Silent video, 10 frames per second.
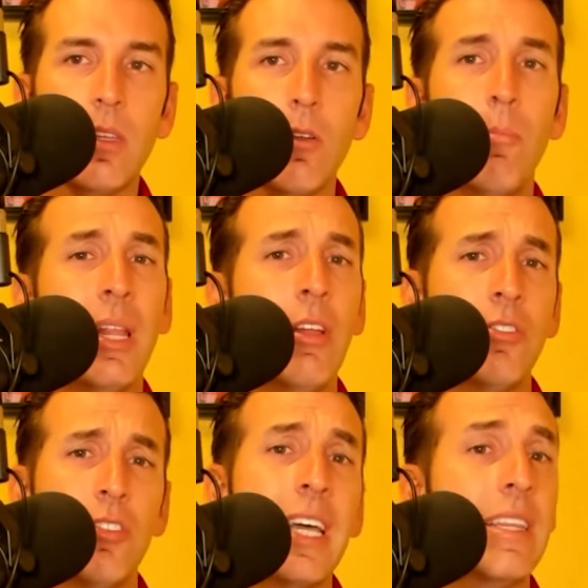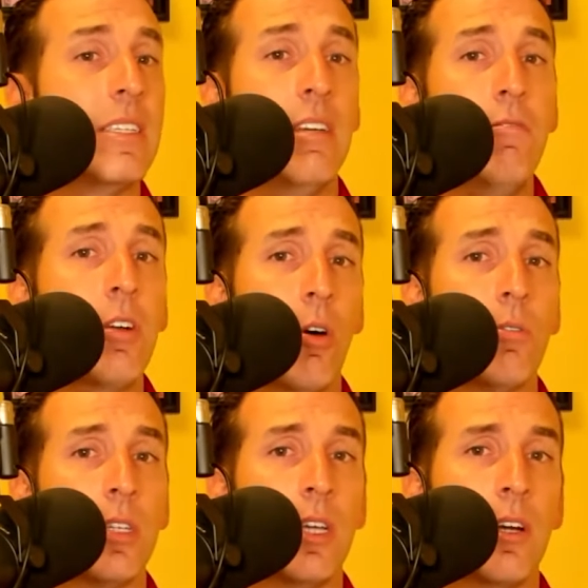But let's look at the
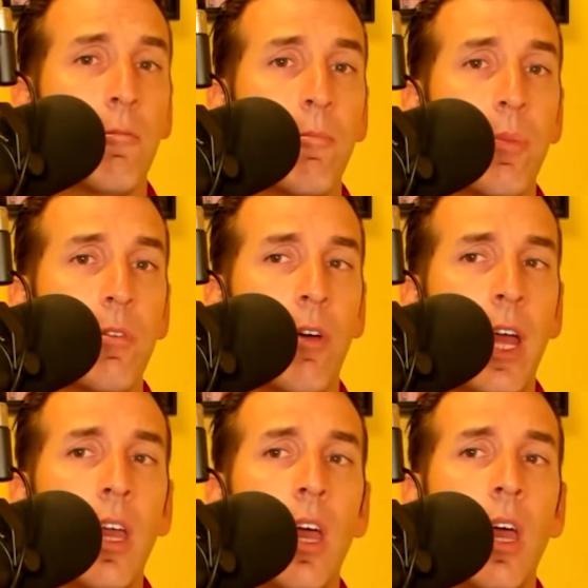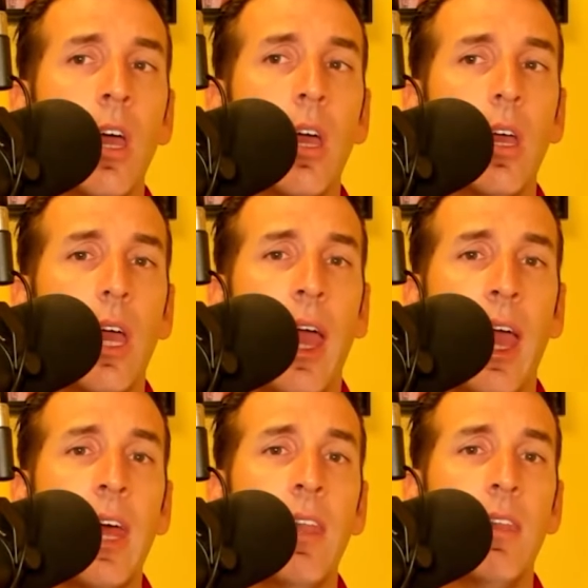difficulty here, right?
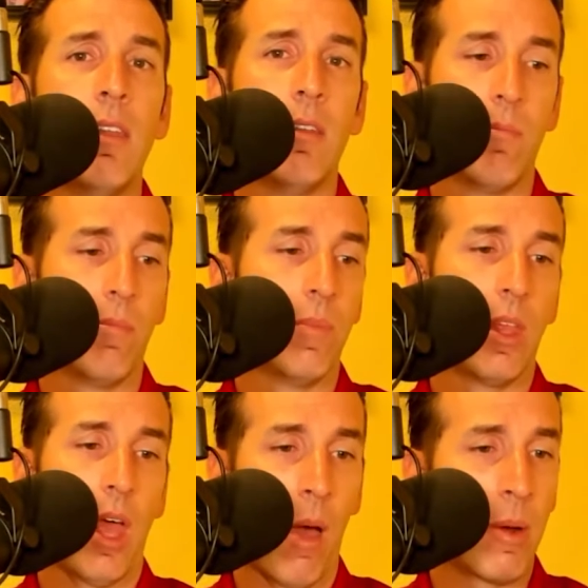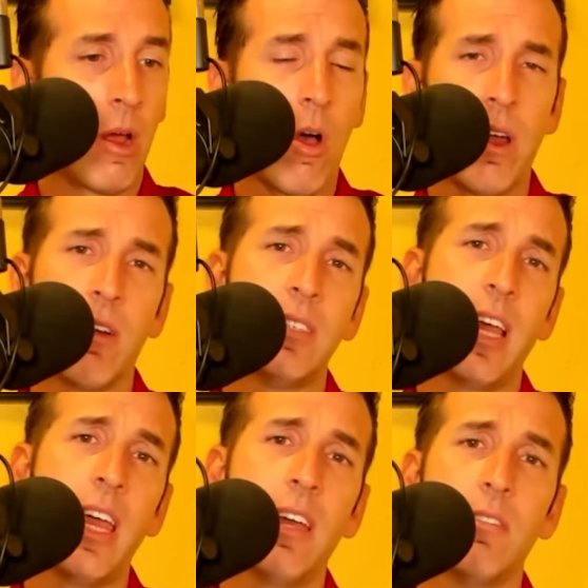And I'm going to go out here and
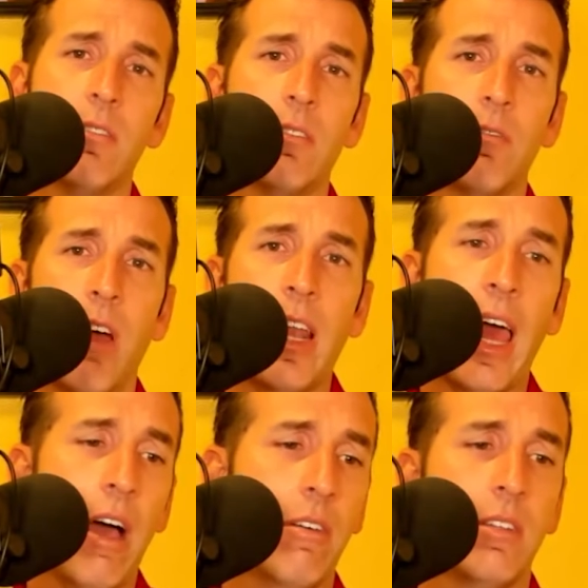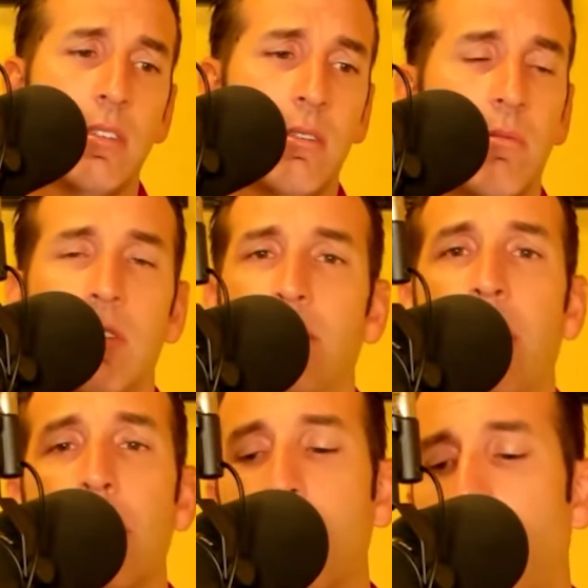say it right now. It's
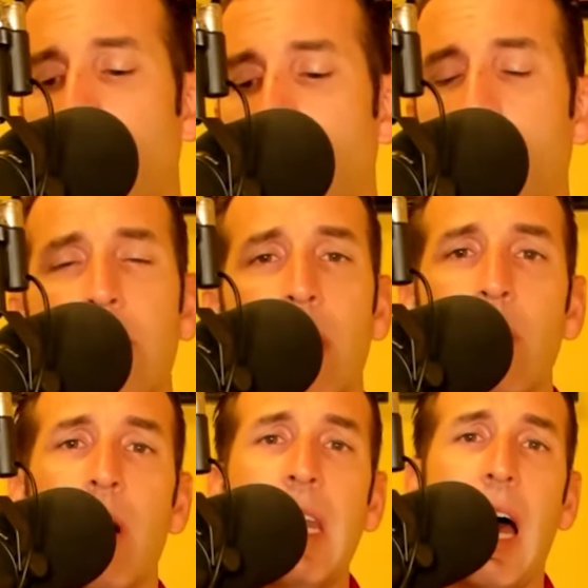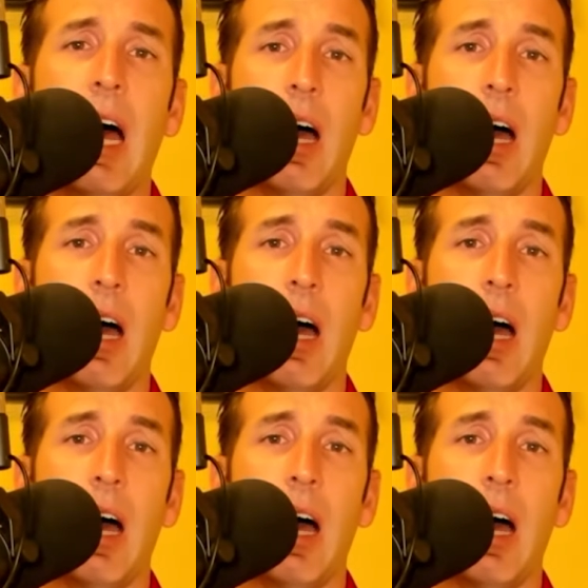September 20th, 2021.